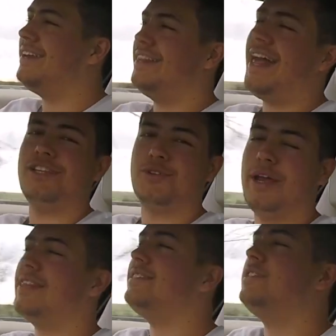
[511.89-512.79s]

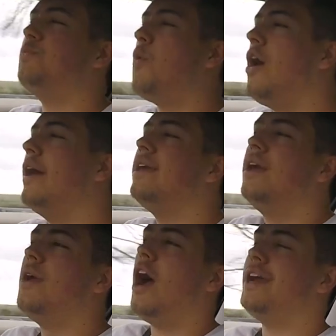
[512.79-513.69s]
electric, this is why
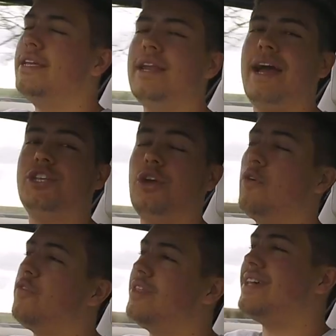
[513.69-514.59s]
I didn't actually go
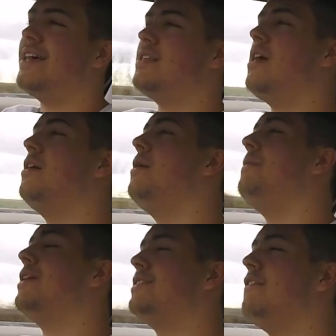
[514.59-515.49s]
for the Tesla,
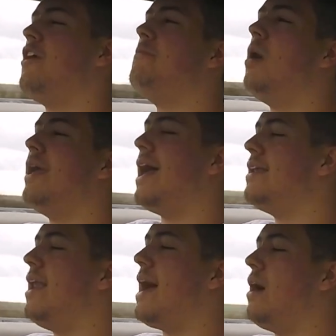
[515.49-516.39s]
because if in my
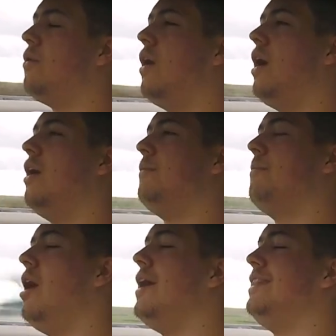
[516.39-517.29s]
head now,
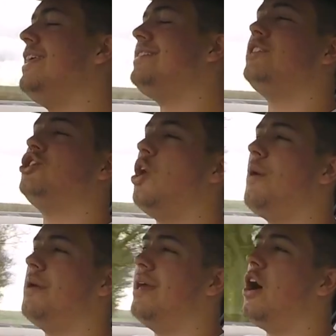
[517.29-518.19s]
this is
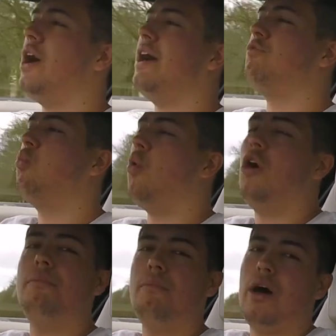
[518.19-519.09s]
showing me I have
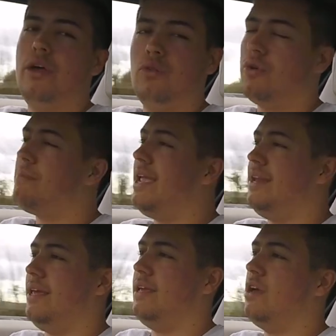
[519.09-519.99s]
1 mile
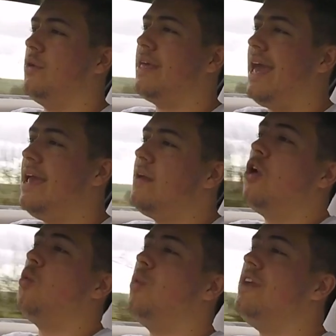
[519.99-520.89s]
remaining, okay? We